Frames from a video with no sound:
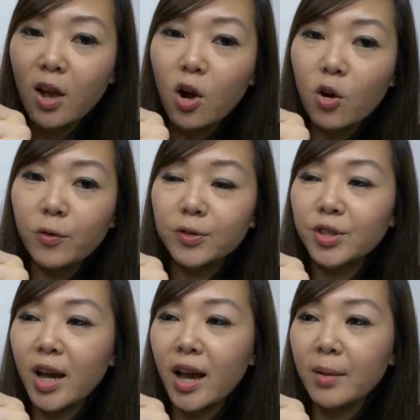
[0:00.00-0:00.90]
over
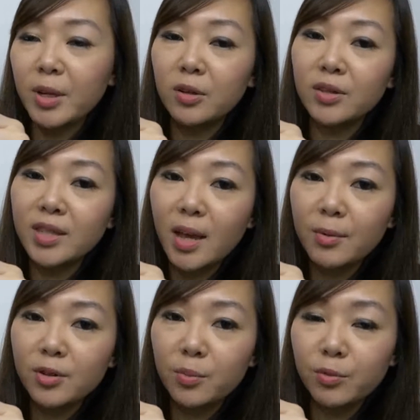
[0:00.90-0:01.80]
time it could
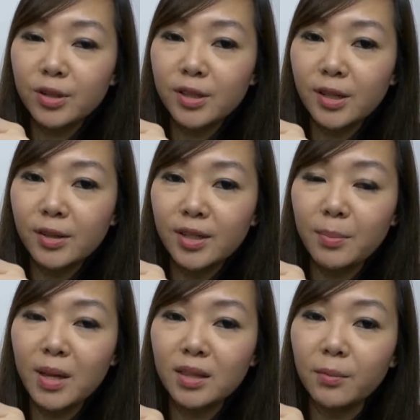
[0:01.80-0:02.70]
damage the bristles
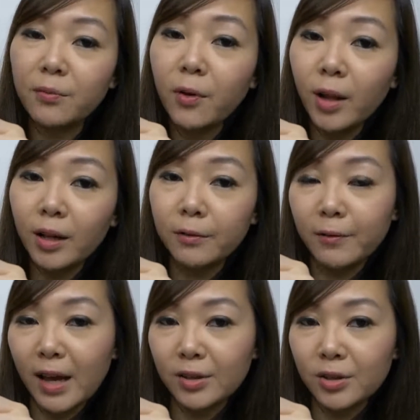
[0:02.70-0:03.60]
and make them fall out
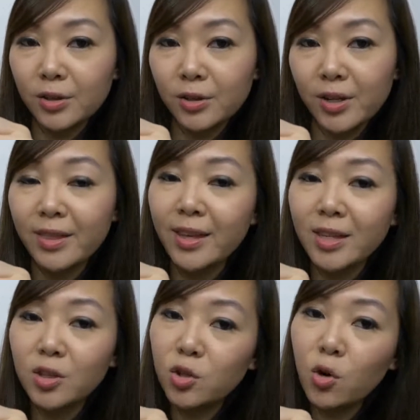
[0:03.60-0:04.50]
faster, and
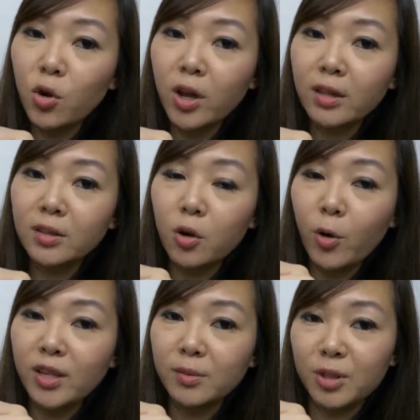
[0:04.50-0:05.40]
then you don't get
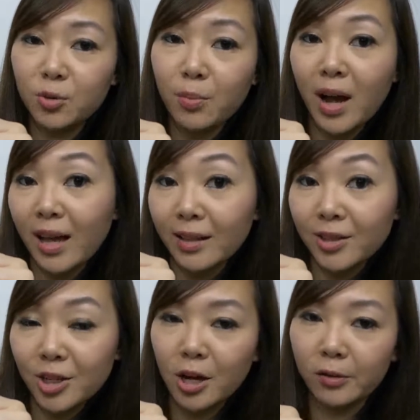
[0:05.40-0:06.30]
quite as much
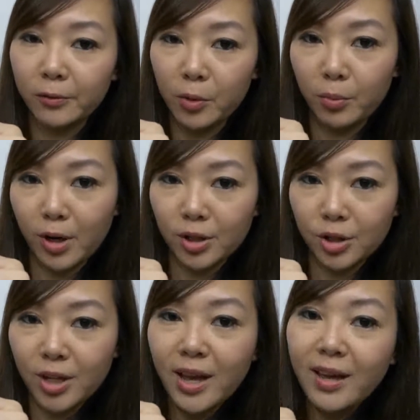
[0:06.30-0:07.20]
mileage out of your
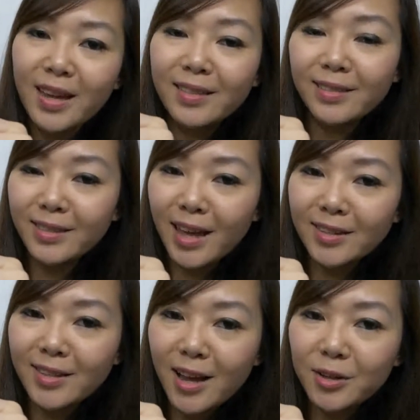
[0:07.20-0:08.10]
brush.
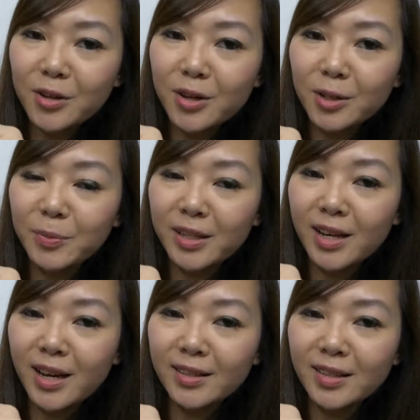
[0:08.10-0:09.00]
That's not good
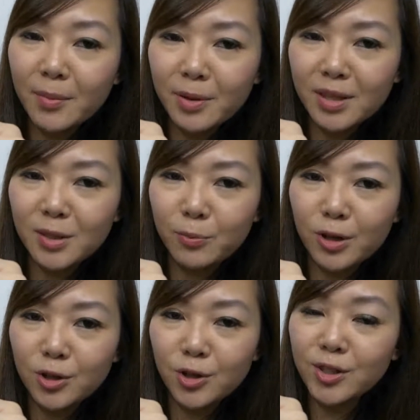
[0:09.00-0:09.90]
because some of these
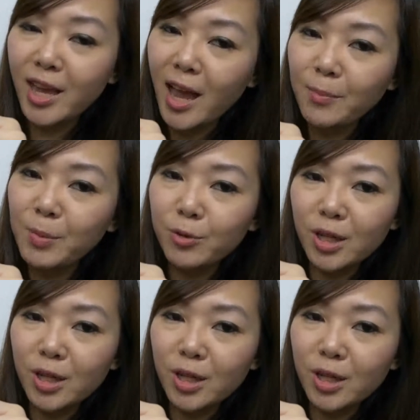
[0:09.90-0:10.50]
brushes can be pretty